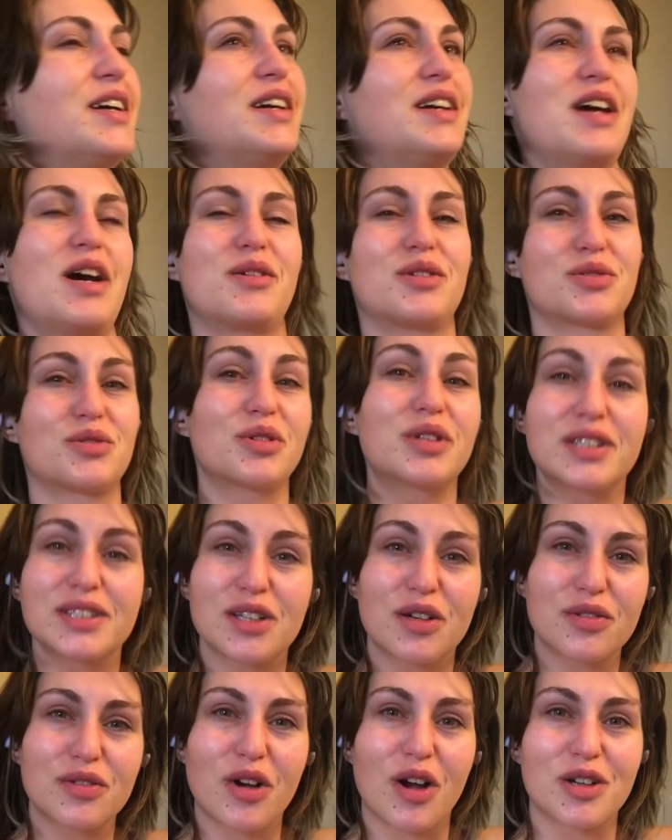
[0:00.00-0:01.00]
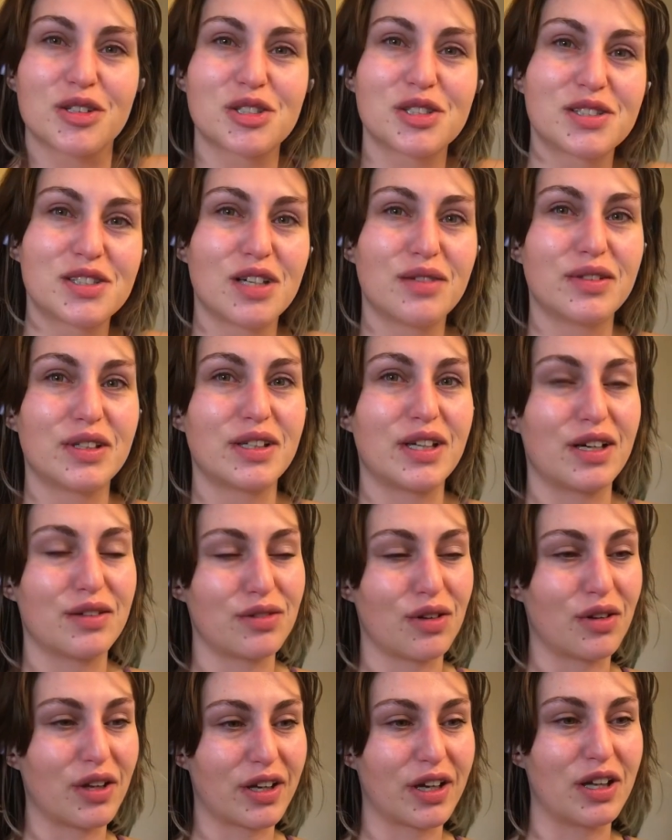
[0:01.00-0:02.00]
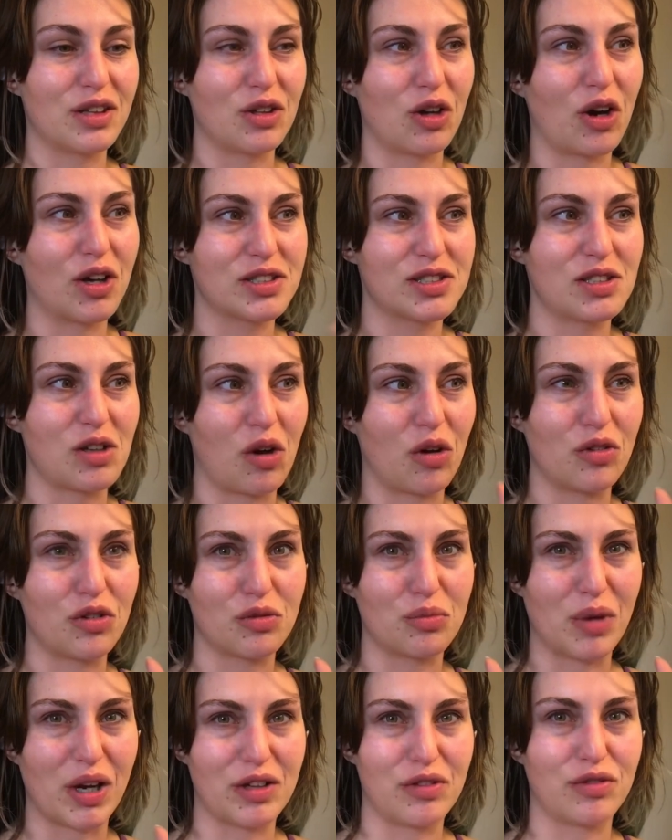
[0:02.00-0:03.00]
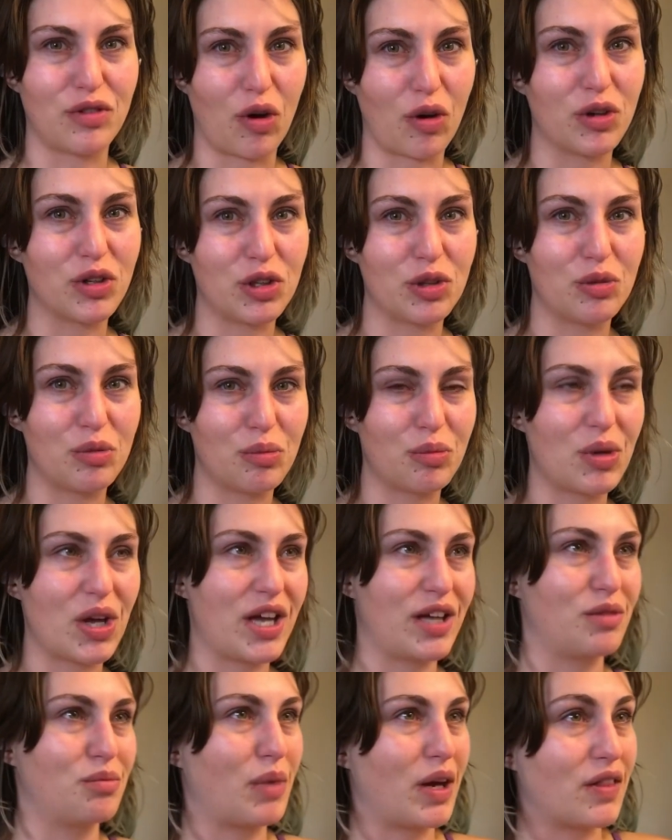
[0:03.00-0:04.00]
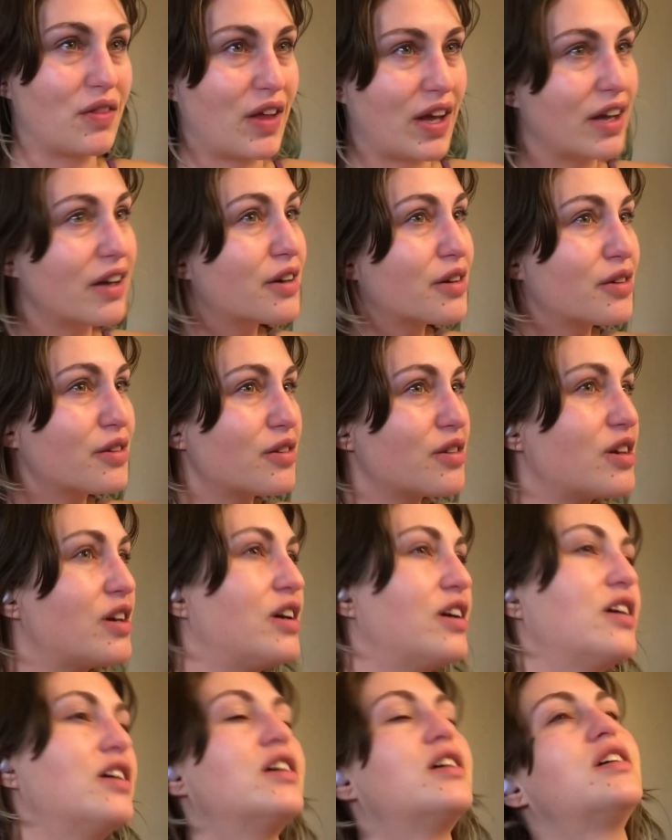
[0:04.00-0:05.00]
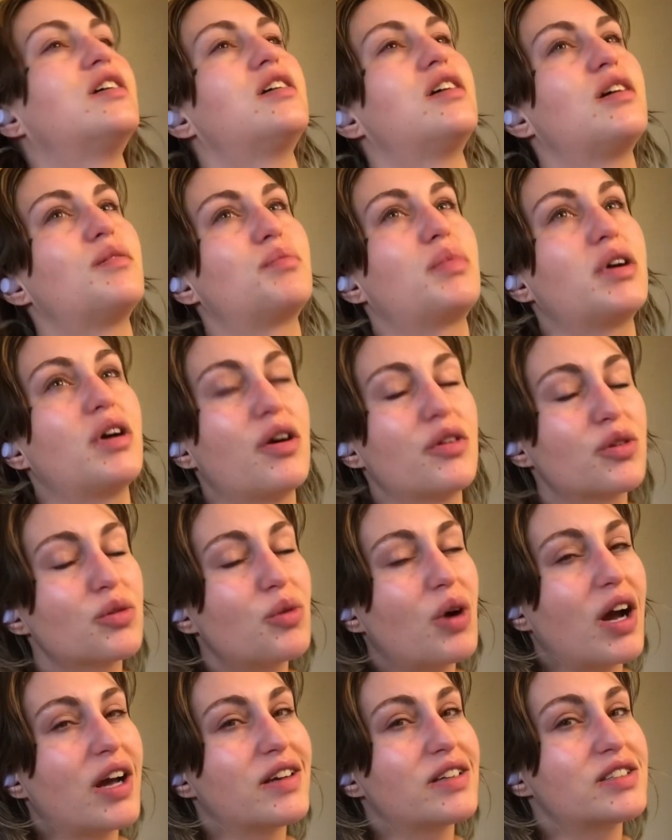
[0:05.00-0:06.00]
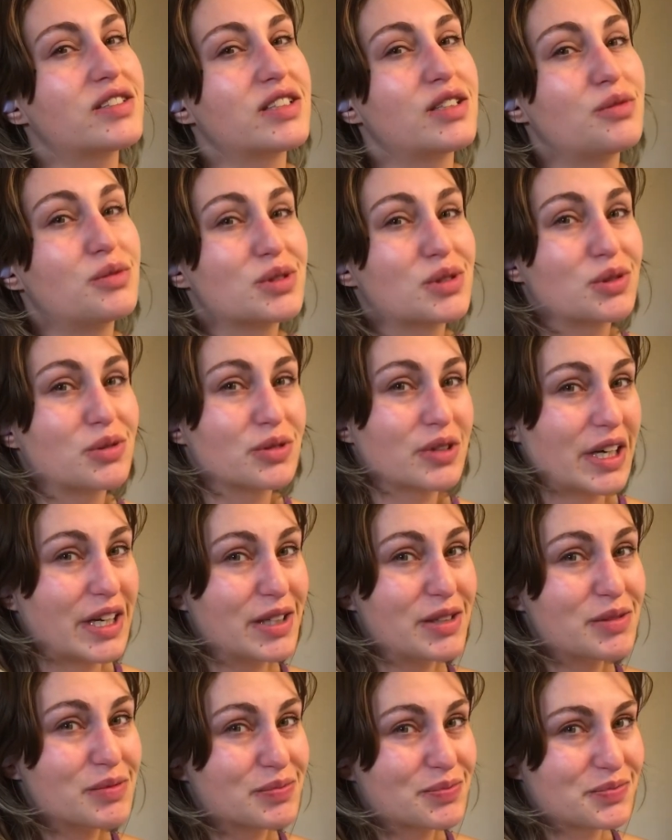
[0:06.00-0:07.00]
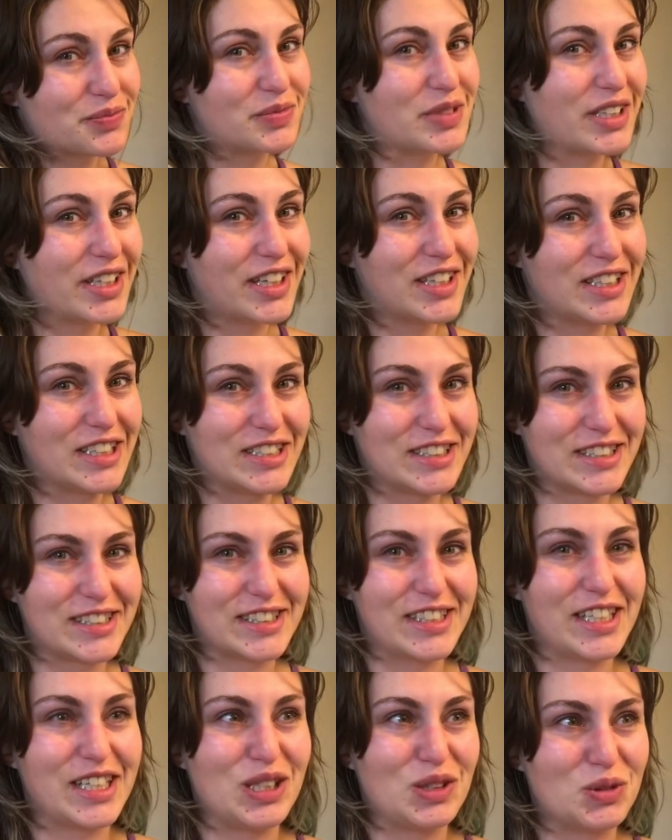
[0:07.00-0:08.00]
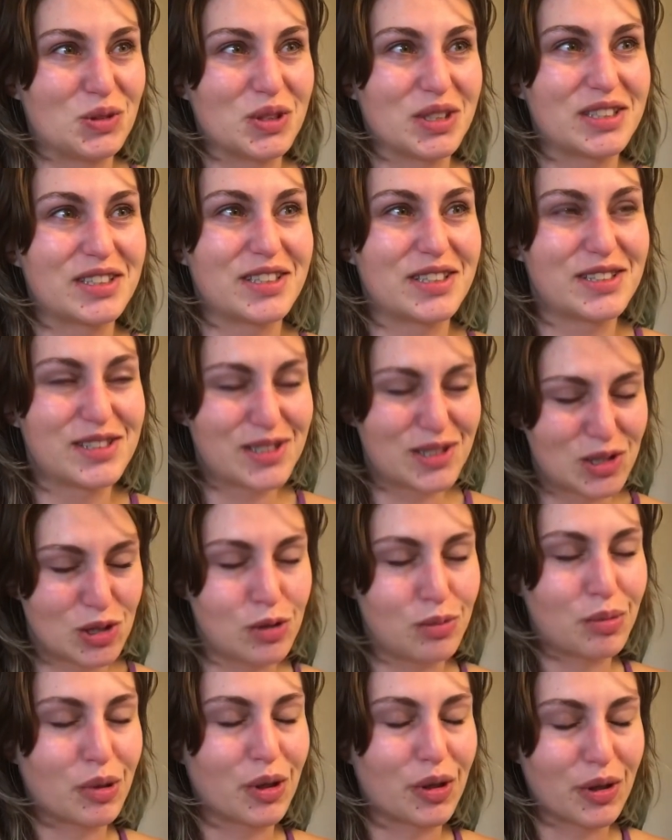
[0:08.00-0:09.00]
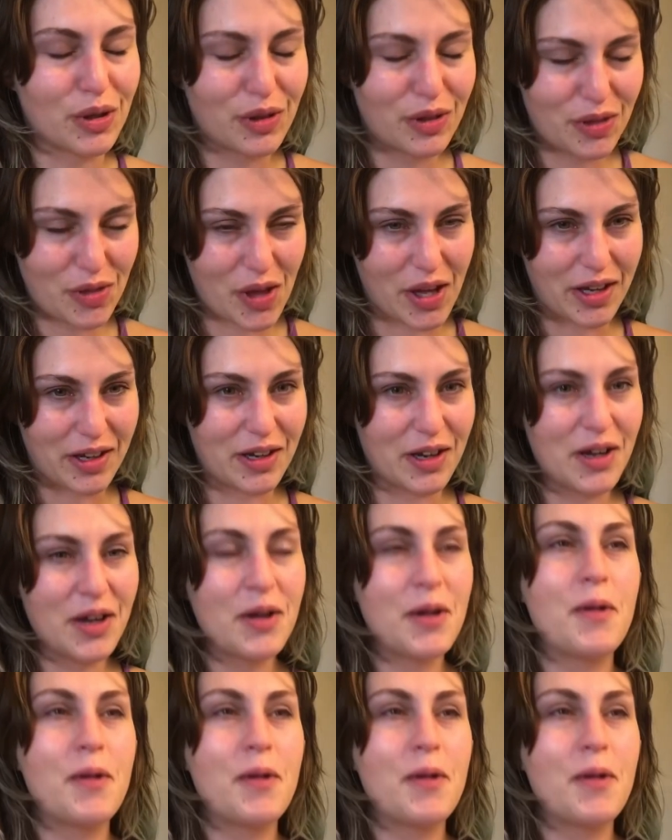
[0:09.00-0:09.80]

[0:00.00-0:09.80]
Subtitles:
I was really self-conscious of it. I felt like I lost all of my volume and my length, but otherwise it was great because it was super thin.